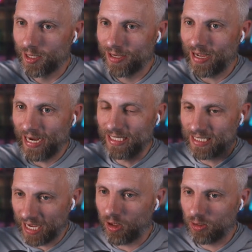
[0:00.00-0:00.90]
I could
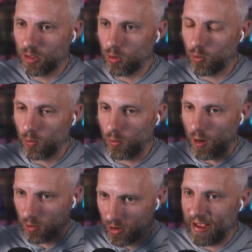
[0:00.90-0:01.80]
tell you are
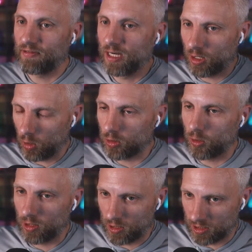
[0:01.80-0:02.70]
crafting a culture
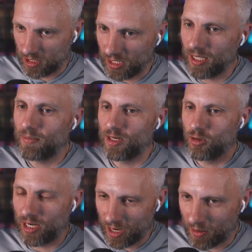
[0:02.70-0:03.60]
with your team and you
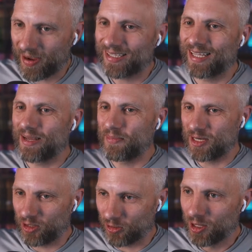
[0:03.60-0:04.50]
care about them and
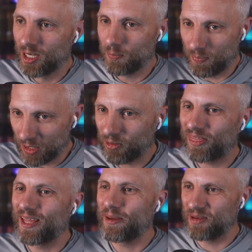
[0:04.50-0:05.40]
you meet with
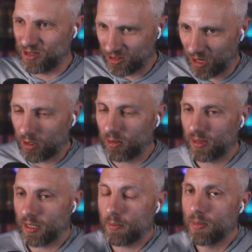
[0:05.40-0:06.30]
them and you talk with
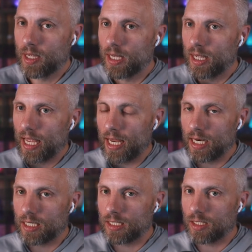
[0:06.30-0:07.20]
them
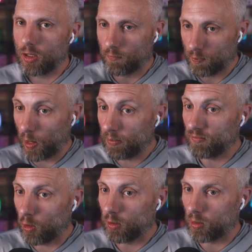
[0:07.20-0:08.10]
and you're probably
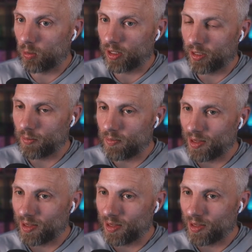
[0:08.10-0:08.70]
vulnerable with them.